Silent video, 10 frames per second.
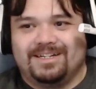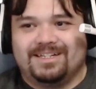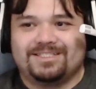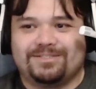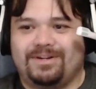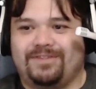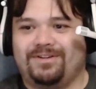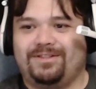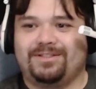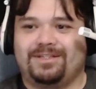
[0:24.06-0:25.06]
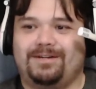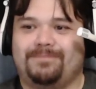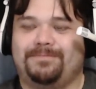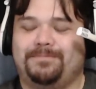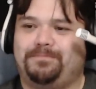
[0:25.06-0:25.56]
so whenever I looked it up,
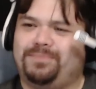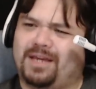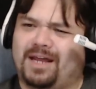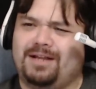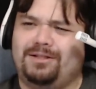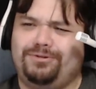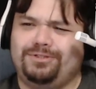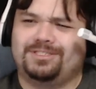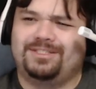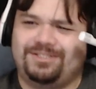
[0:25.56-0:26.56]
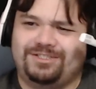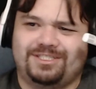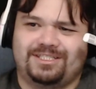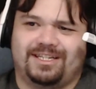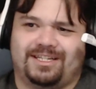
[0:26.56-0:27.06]
that looks
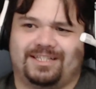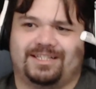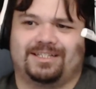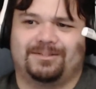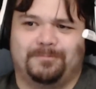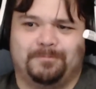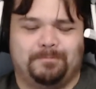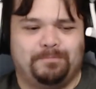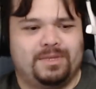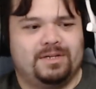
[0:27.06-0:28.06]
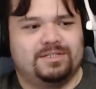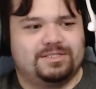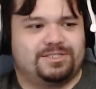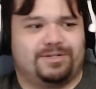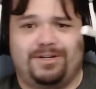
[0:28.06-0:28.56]
interesting.
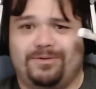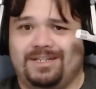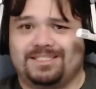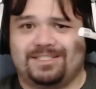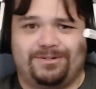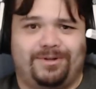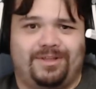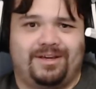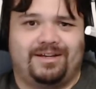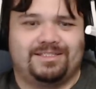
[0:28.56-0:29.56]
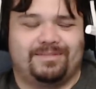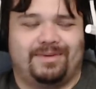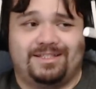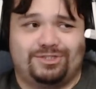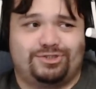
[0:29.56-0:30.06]
So anyways, I don't know anything else about
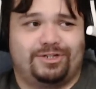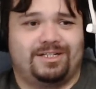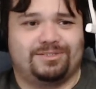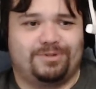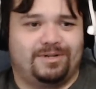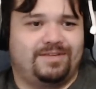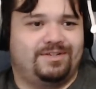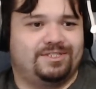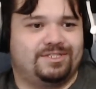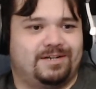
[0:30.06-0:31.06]
this trailer, let's go ahead and give it a shot.